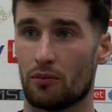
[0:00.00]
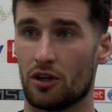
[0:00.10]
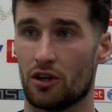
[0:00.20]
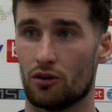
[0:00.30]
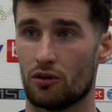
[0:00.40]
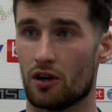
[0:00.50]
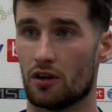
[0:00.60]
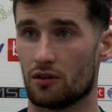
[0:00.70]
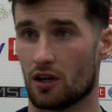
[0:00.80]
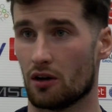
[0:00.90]
We knew that,
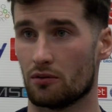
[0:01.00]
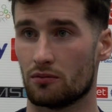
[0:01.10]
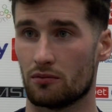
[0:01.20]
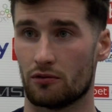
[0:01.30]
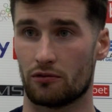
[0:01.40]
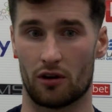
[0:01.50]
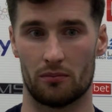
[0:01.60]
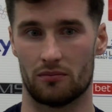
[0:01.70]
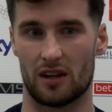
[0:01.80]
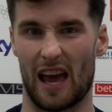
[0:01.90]
you know, from
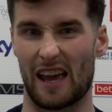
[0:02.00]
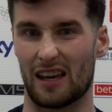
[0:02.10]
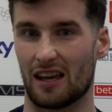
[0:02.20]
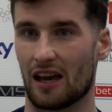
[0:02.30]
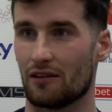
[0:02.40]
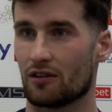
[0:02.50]
the 88th,